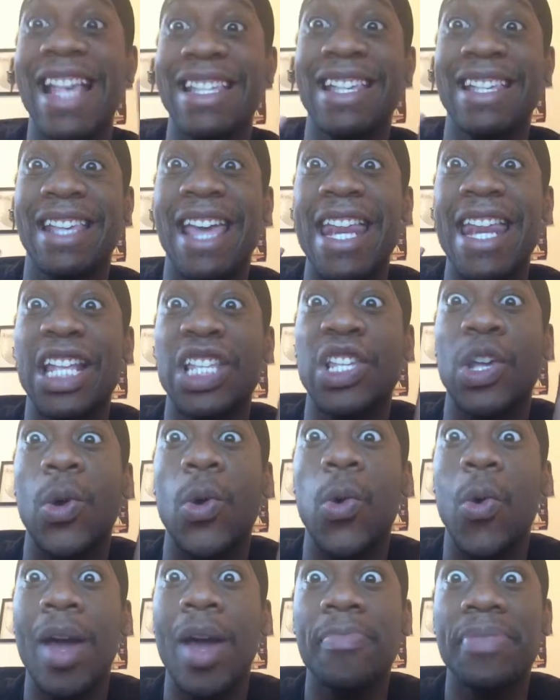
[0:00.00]
Let's get into
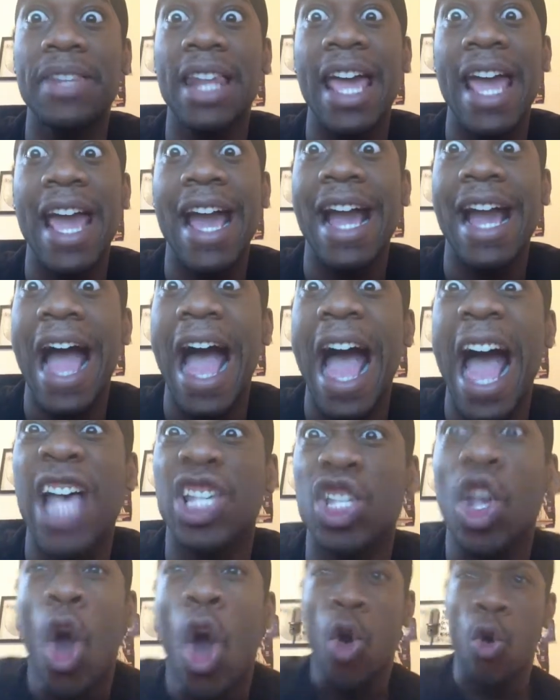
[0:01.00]
Quit Playing,
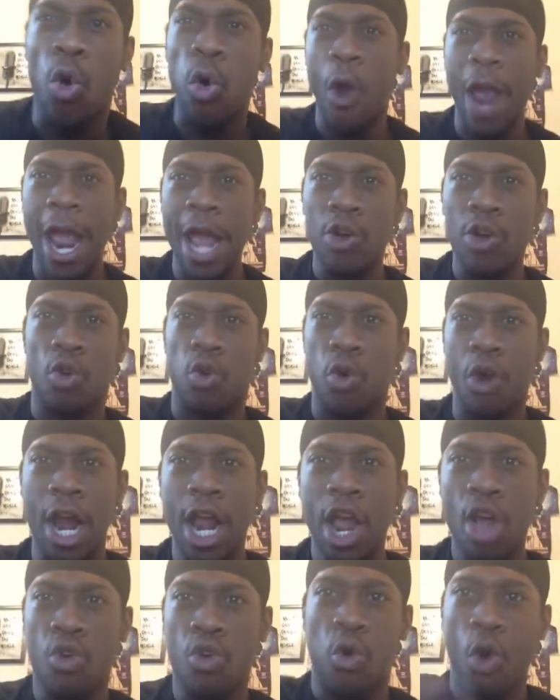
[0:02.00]
guys. Quit.
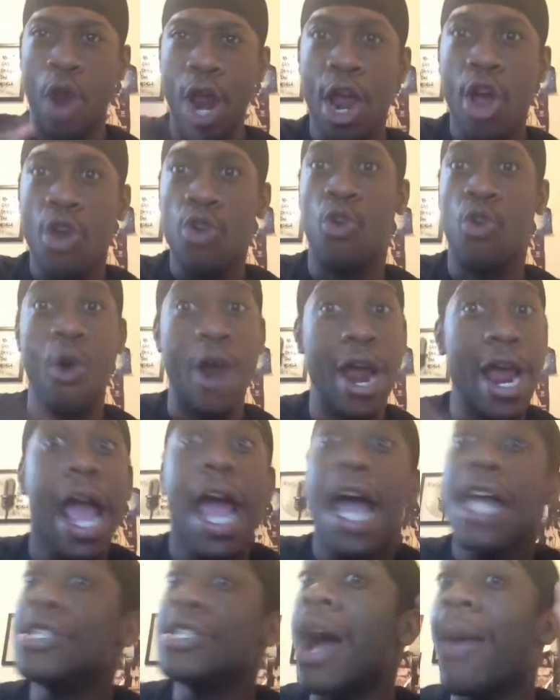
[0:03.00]

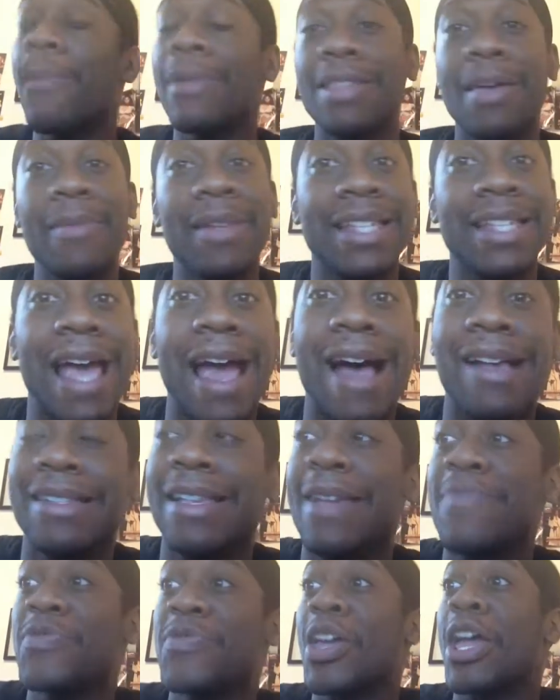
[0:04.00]
Y'all, let me tell y'all
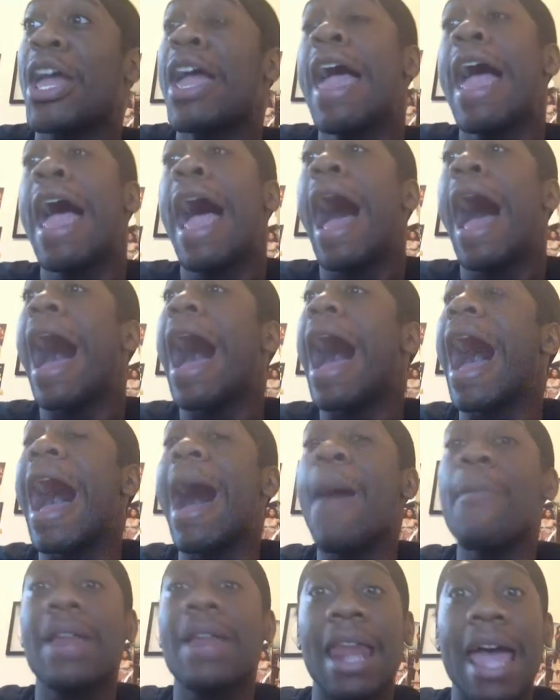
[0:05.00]
something.
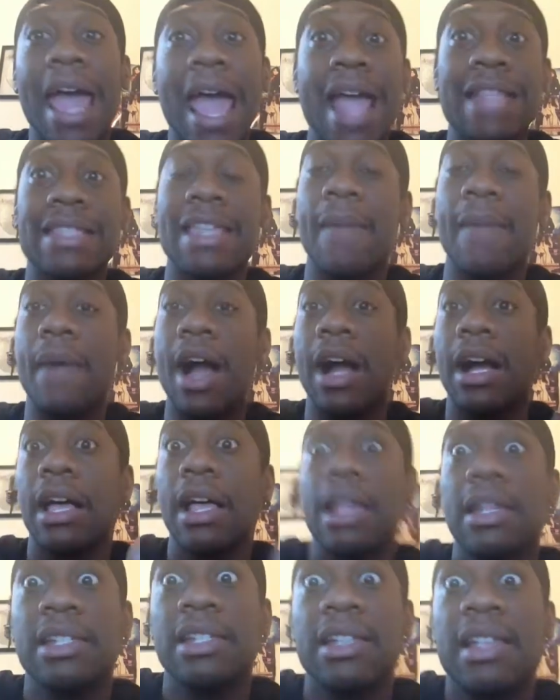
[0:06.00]
I'm glad that my
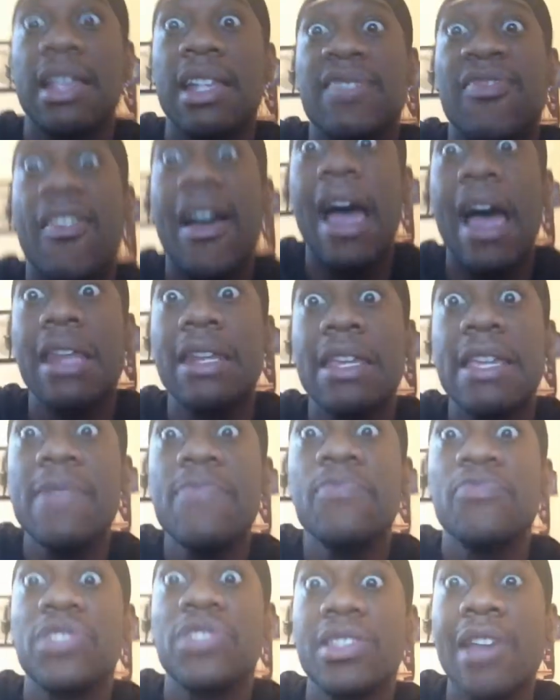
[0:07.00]
cousin has
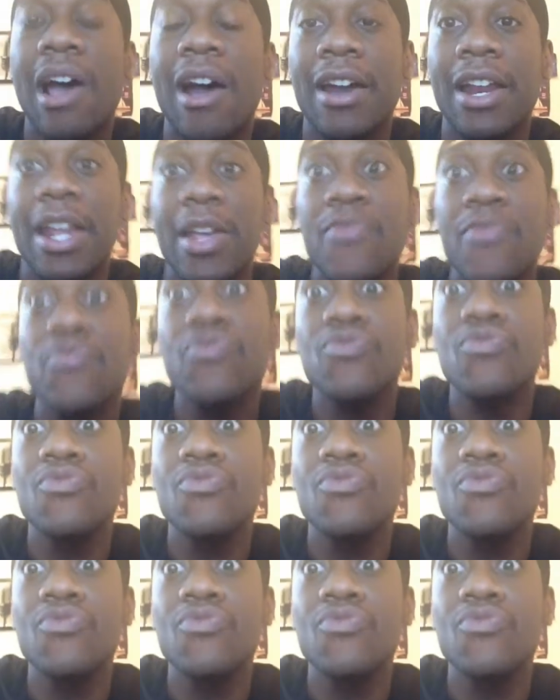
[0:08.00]
finally started